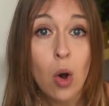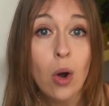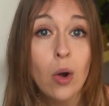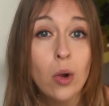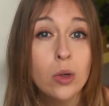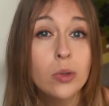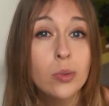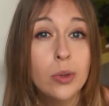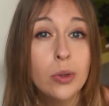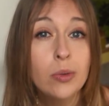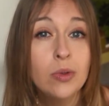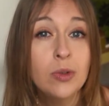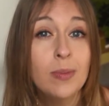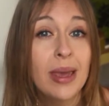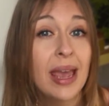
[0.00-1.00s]
Old
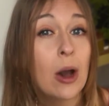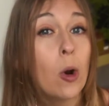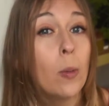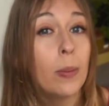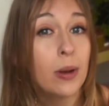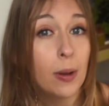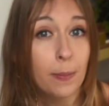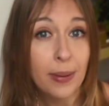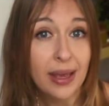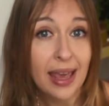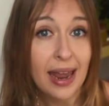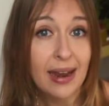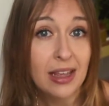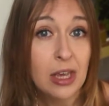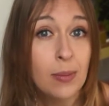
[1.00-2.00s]
wounds may open up
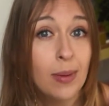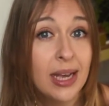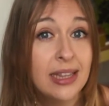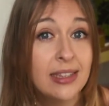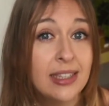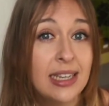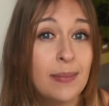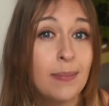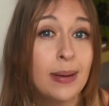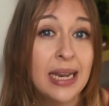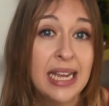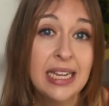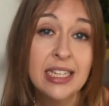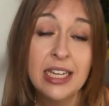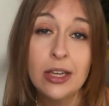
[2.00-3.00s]
again, and you might see
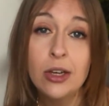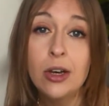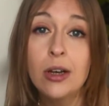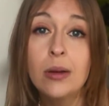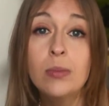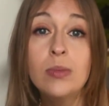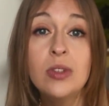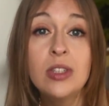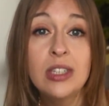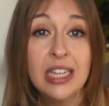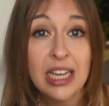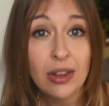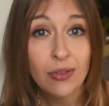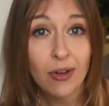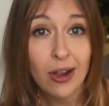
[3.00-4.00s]
bleeding gums,
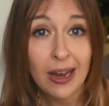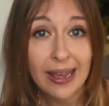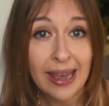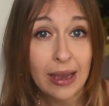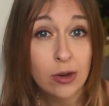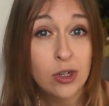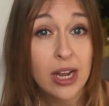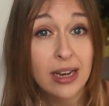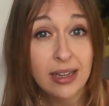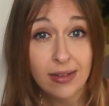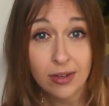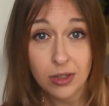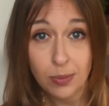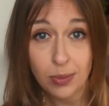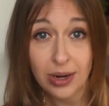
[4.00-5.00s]
teeth falling out, and
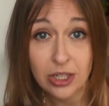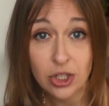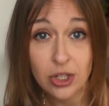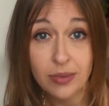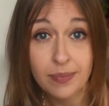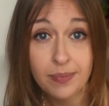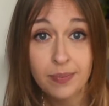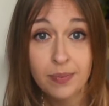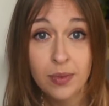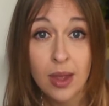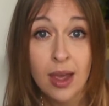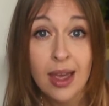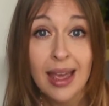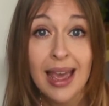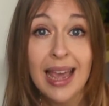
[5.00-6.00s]
even depression.
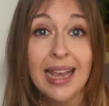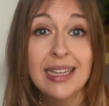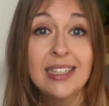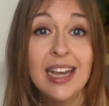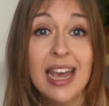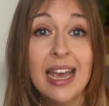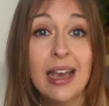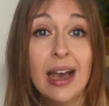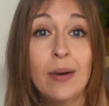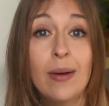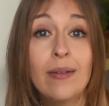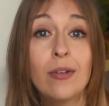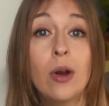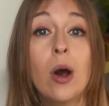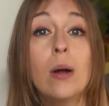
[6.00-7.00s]
It can take,
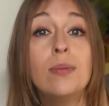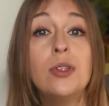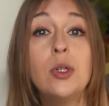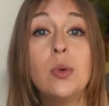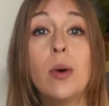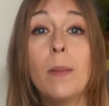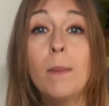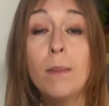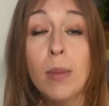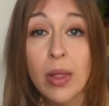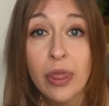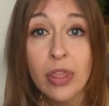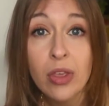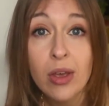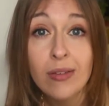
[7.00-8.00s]
however, up to a
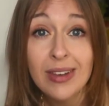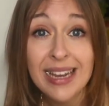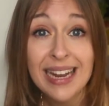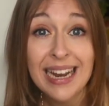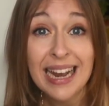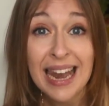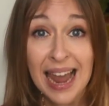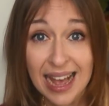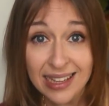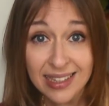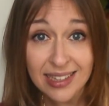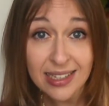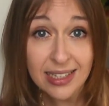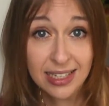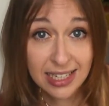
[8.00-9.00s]
month of eating
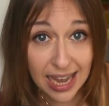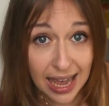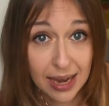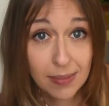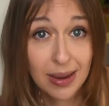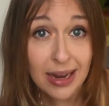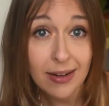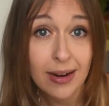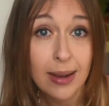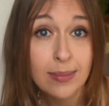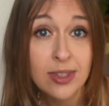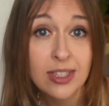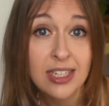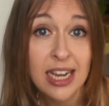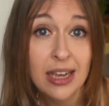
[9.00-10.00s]
less than 10
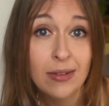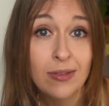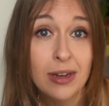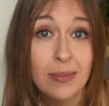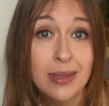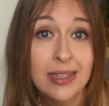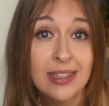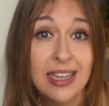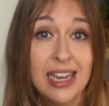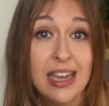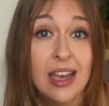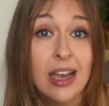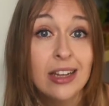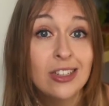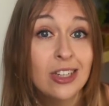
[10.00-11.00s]
milligrams a day of vitamin
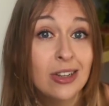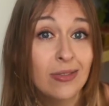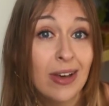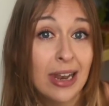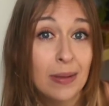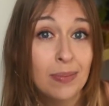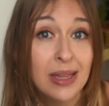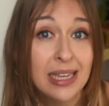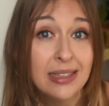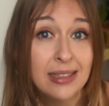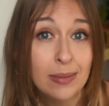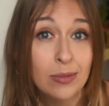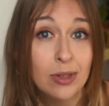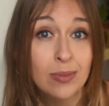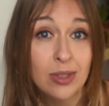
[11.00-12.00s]
C to develop these
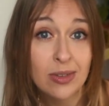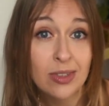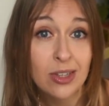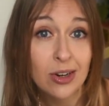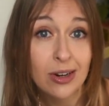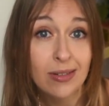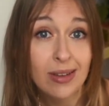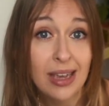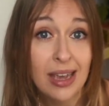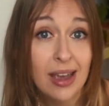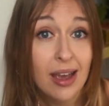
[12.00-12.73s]
symptoms of scurvy.